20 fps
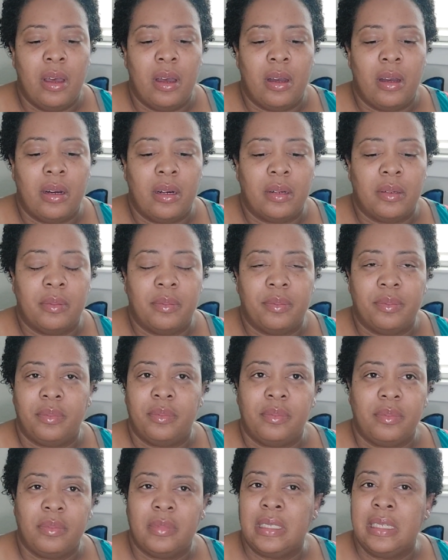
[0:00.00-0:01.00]

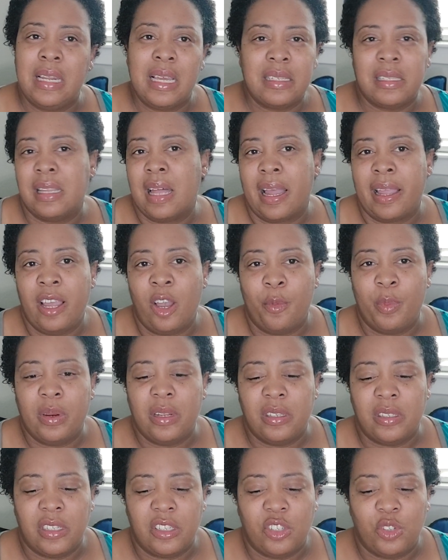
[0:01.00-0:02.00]
then that's not helping
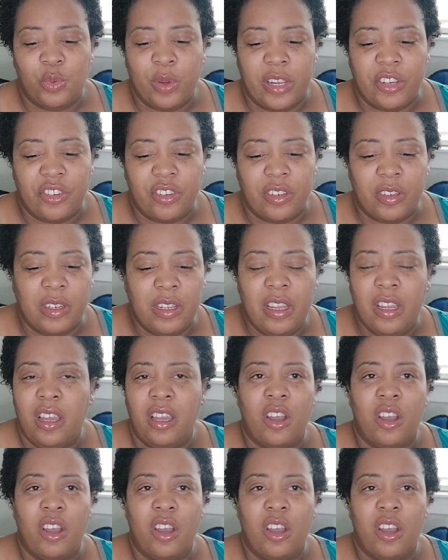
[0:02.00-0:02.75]
the situation.